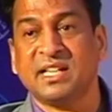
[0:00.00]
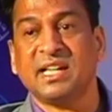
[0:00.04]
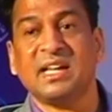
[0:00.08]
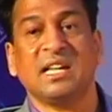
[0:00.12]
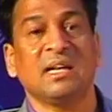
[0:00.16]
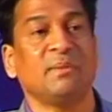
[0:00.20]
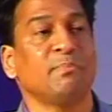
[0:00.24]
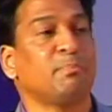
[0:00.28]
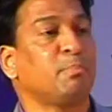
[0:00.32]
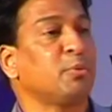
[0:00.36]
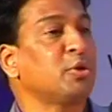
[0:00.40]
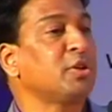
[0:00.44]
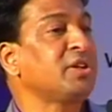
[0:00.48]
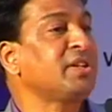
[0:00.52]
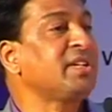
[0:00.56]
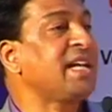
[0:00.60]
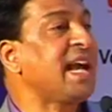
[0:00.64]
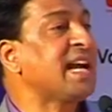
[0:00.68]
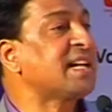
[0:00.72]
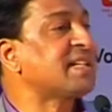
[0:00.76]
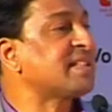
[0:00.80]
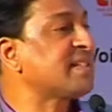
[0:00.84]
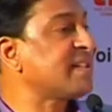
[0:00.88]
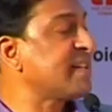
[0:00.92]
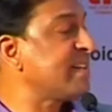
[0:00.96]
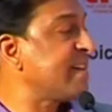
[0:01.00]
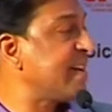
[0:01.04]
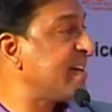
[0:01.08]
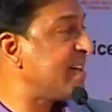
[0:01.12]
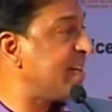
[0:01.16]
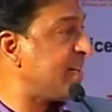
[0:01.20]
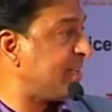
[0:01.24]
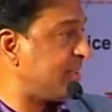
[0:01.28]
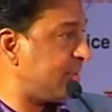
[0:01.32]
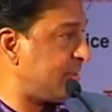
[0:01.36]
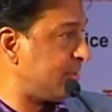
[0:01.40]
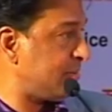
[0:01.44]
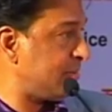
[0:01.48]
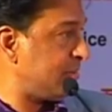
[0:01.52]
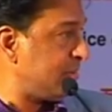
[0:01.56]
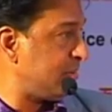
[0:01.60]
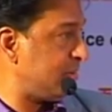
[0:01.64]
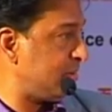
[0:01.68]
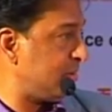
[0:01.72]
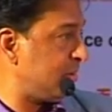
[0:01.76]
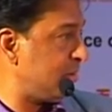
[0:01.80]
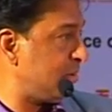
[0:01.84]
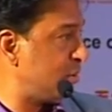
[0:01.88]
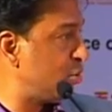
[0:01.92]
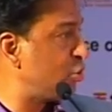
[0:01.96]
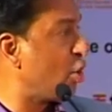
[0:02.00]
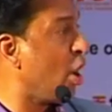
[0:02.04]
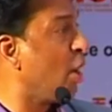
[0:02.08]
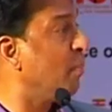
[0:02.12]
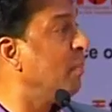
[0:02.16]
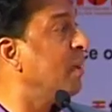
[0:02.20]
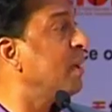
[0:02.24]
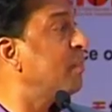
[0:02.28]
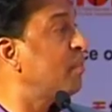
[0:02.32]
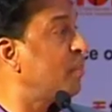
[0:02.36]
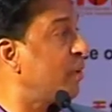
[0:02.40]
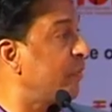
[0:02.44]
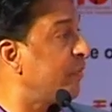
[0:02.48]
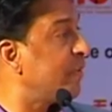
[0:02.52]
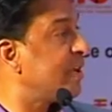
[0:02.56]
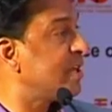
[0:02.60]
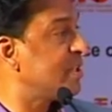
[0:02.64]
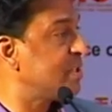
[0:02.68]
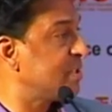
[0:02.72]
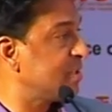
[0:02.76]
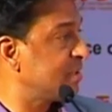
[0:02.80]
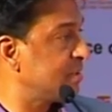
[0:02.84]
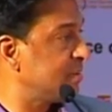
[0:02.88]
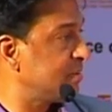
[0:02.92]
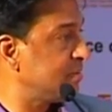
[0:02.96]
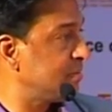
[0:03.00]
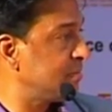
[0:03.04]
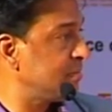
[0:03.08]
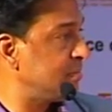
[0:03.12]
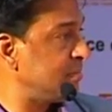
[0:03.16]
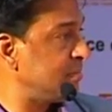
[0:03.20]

input tax credit normal provision.